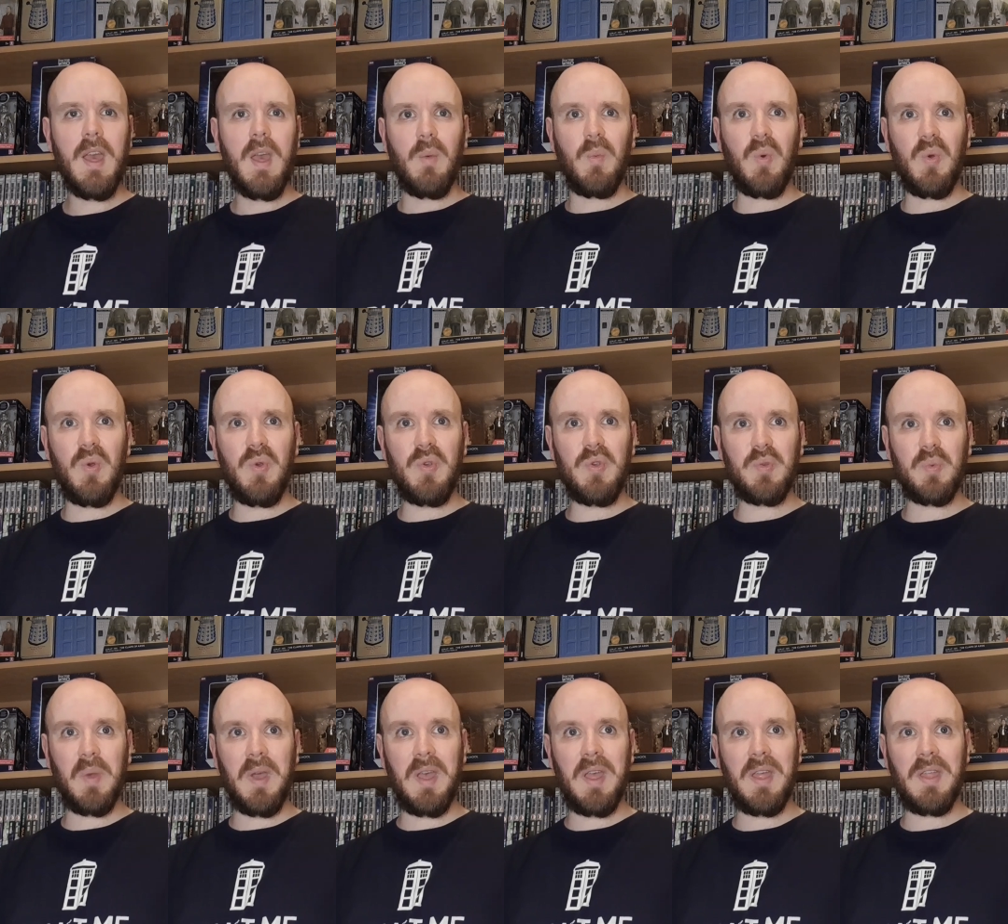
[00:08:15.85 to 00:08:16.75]
was
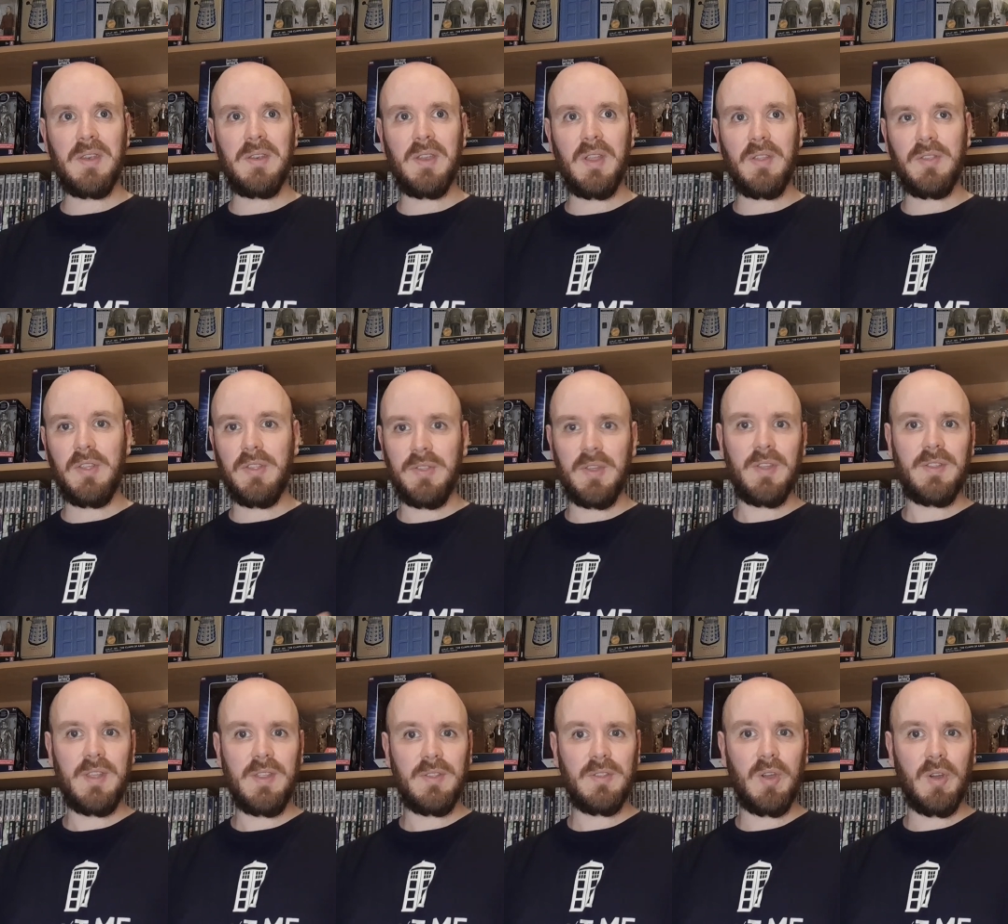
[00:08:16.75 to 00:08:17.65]
when the
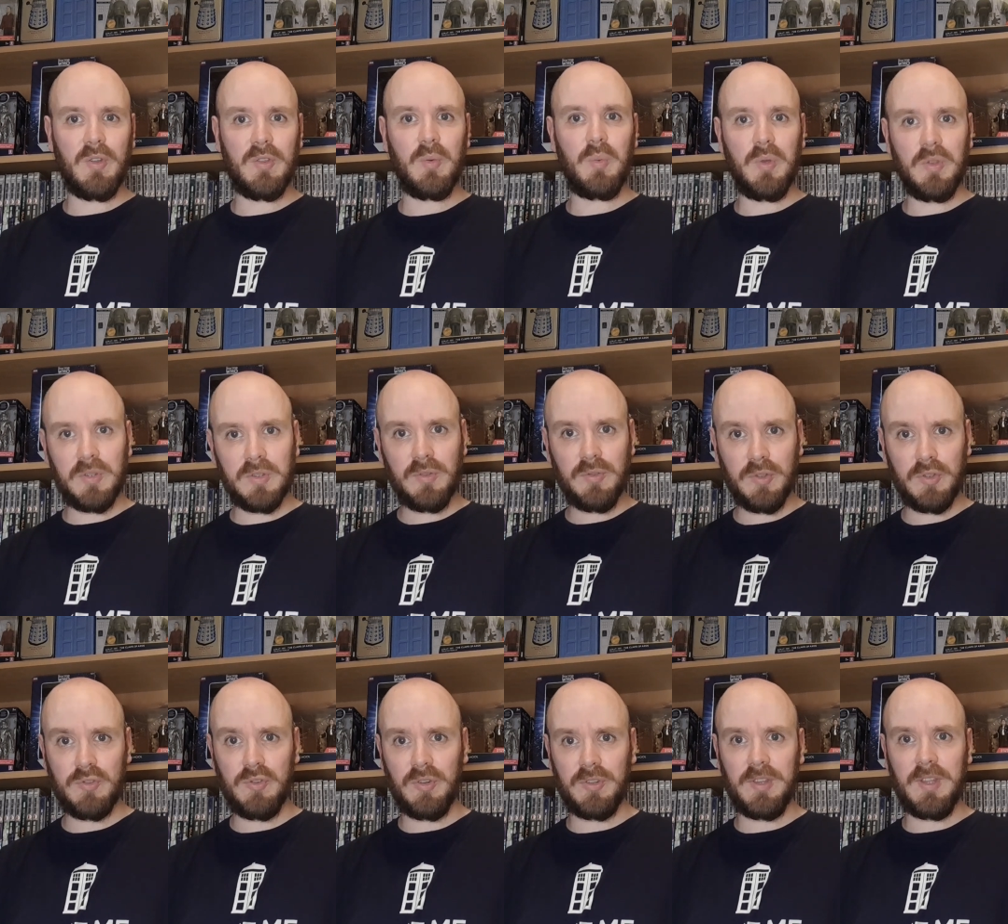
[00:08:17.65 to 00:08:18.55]
13th Doctor was
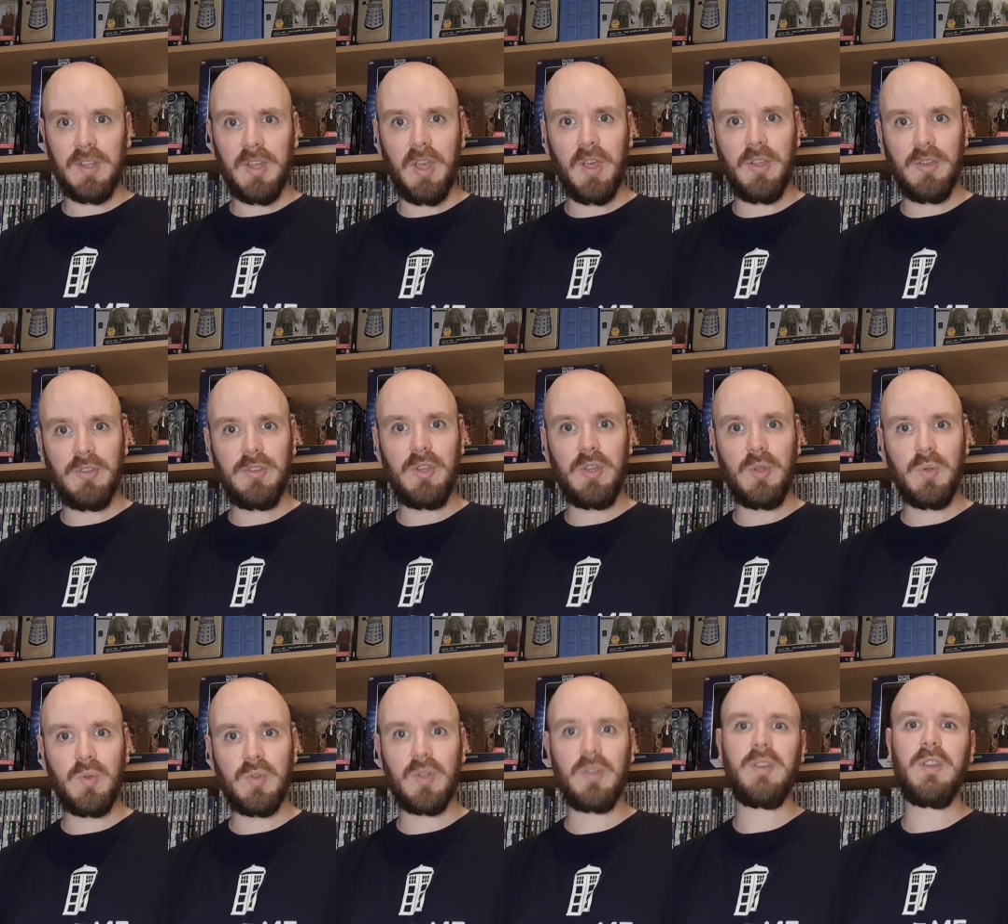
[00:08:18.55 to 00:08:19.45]
constructing her new
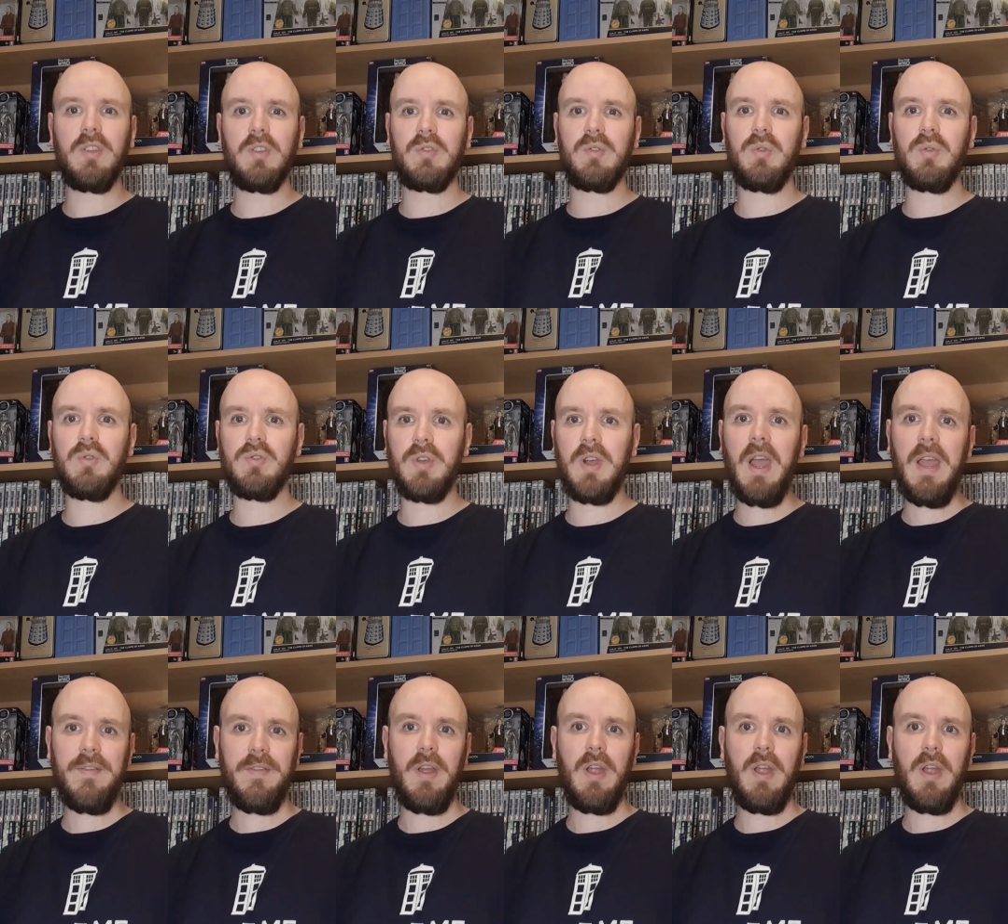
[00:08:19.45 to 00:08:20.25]
sonic screwdriver.